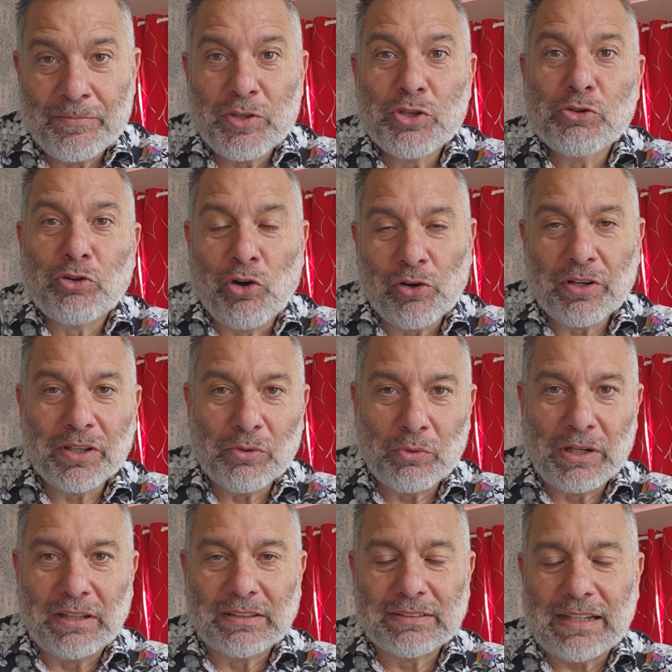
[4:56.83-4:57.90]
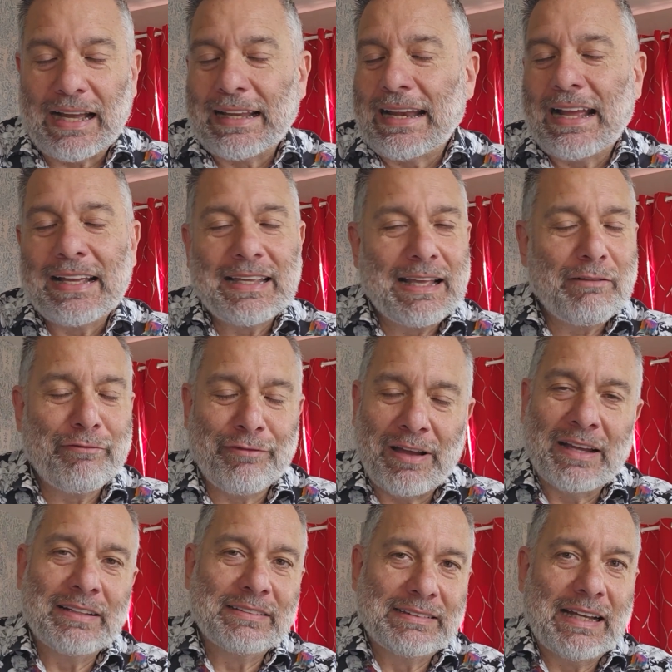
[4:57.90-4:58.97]
to conquer the world. And I
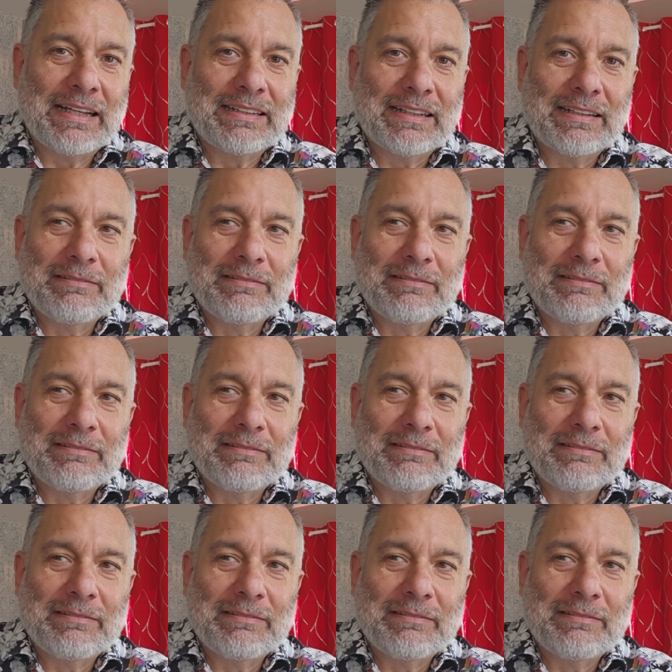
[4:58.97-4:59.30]
find that